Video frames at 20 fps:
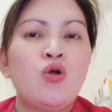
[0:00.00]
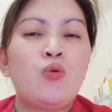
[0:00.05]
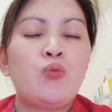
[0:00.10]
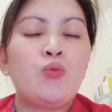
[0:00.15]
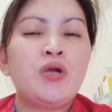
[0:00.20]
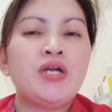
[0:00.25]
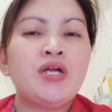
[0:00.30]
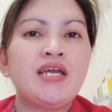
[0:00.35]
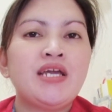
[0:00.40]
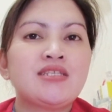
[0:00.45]

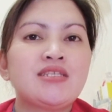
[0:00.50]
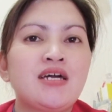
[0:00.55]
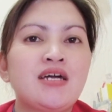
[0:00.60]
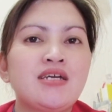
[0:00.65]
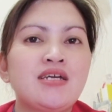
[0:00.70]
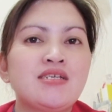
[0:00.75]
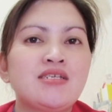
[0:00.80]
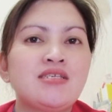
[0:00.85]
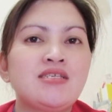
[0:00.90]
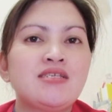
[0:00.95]
where data
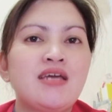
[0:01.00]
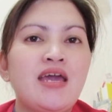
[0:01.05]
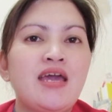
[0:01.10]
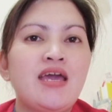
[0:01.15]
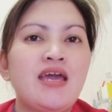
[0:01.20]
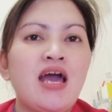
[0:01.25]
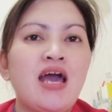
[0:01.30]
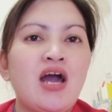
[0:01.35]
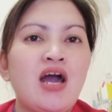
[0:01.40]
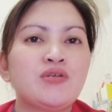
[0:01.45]
is
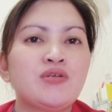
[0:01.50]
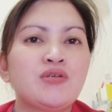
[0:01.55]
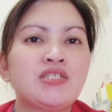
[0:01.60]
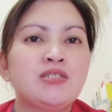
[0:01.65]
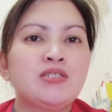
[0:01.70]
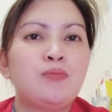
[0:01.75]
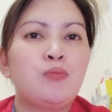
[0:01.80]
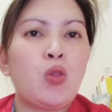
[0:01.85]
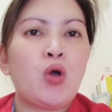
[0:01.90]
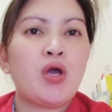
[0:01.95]
and how it's
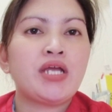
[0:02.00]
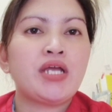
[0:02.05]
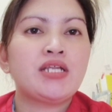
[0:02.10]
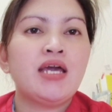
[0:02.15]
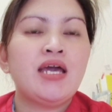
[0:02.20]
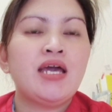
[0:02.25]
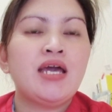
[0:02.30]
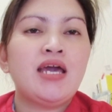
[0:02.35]
deployed,